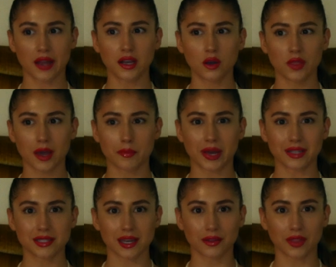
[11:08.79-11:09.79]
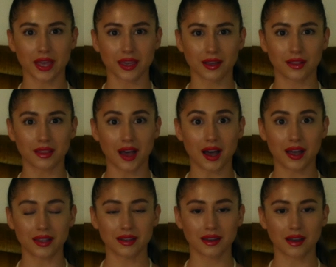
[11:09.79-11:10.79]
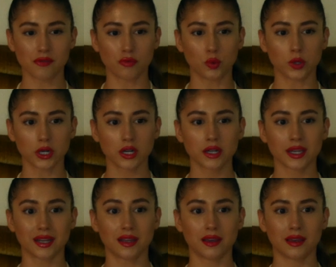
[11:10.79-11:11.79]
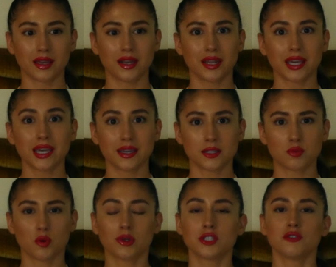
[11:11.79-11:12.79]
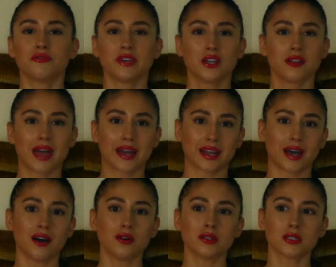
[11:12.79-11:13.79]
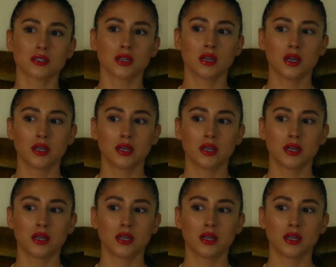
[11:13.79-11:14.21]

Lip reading: I know that might sound like a lot of work, and it is, but once you figure that out,